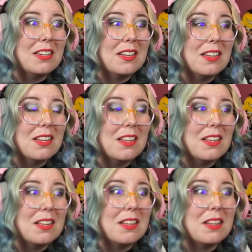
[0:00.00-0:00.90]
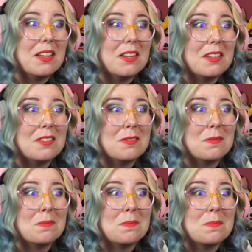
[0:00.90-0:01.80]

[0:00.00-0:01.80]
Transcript: (silence)